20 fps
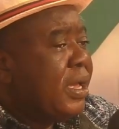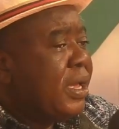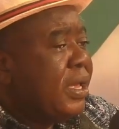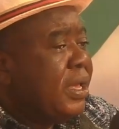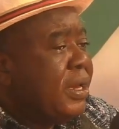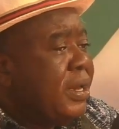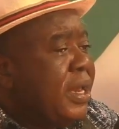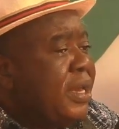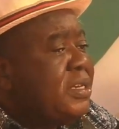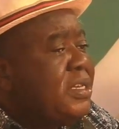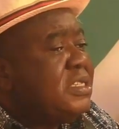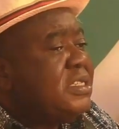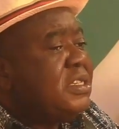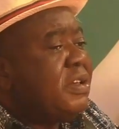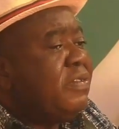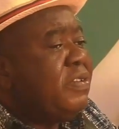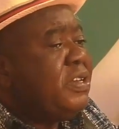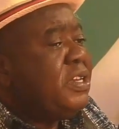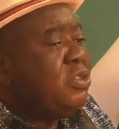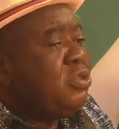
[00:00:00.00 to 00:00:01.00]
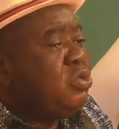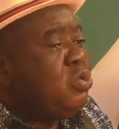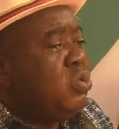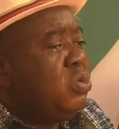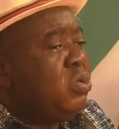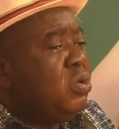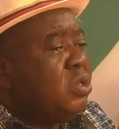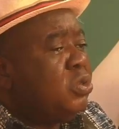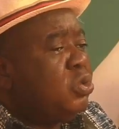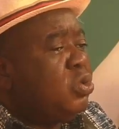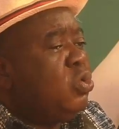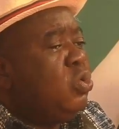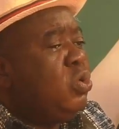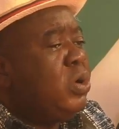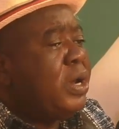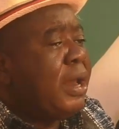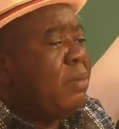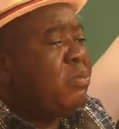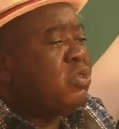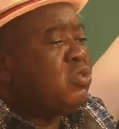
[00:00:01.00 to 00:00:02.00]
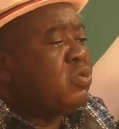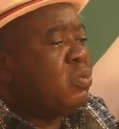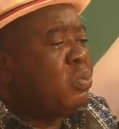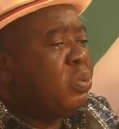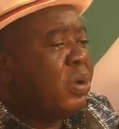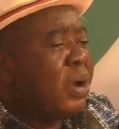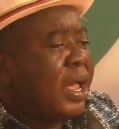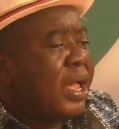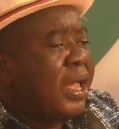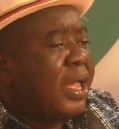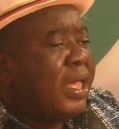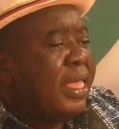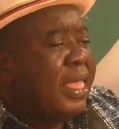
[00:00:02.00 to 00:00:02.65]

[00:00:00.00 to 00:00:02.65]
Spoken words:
1972, through Nanabosum Pra,